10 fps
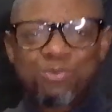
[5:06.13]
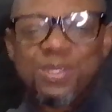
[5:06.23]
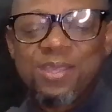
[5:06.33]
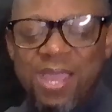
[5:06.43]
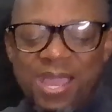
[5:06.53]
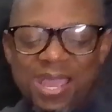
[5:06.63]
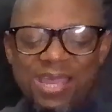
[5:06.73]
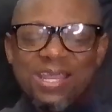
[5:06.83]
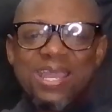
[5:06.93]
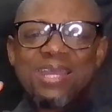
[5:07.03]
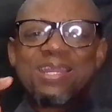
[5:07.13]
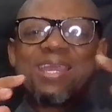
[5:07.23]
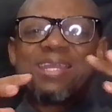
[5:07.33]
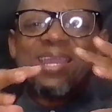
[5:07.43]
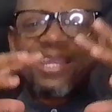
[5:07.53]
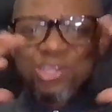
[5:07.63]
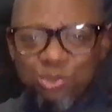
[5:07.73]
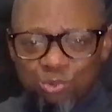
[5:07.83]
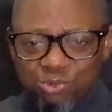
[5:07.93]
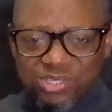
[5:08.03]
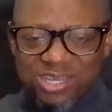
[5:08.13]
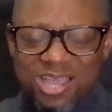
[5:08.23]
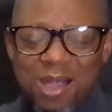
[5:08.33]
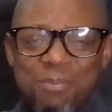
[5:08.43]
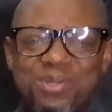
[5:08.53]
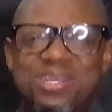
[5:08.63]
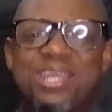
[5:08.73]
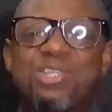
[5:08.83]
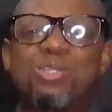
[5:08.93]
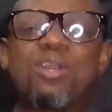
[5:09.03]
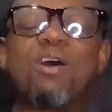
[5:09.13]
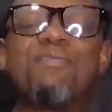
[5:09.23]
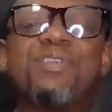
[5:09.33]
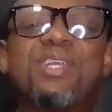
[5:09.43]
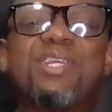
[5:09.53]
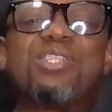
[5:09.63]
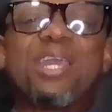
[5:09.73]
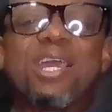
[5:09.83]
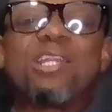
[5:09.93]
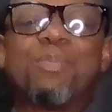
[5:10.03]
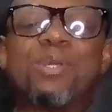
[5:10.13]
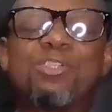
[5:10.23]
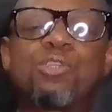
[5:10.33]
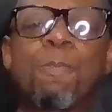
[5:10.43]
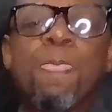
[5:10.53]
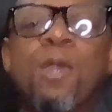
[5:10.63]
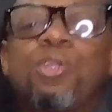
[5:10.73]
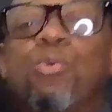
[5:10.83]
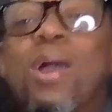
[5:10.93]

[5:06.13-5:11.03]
me, and he used a combination of these elements to